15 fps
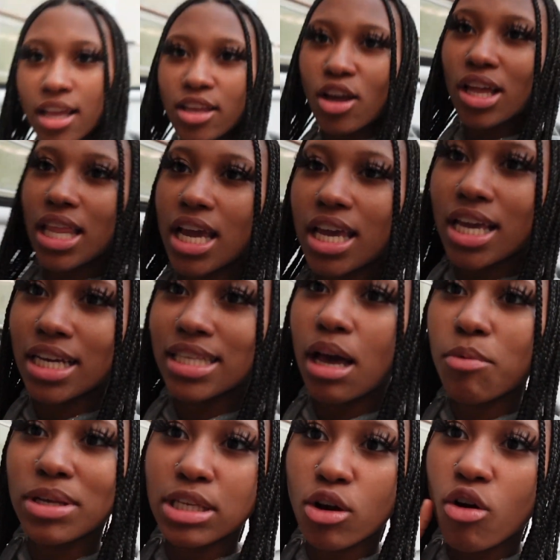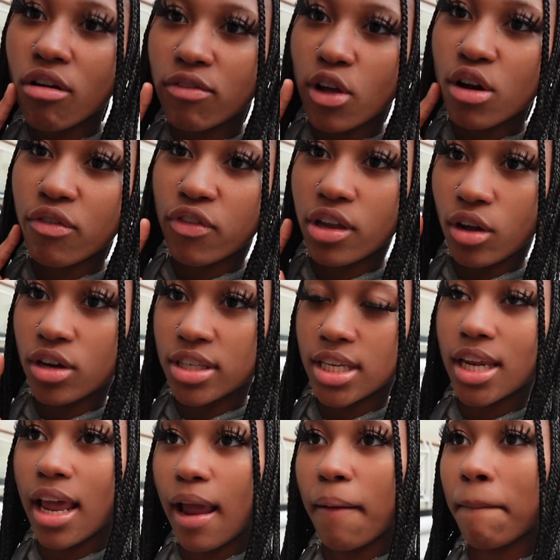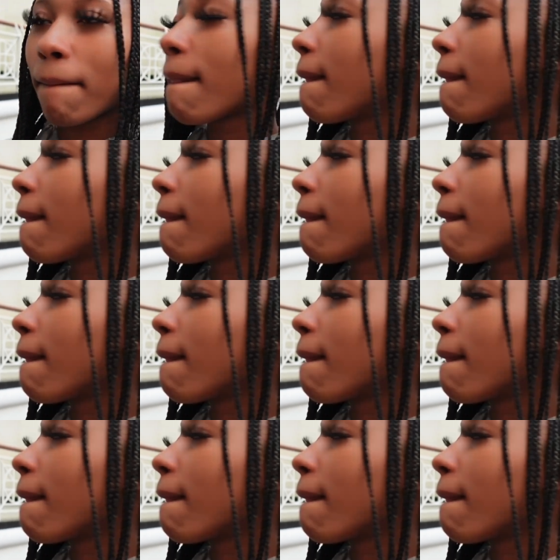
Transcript: You're lucky because I wasn't going to vlog for y'all today.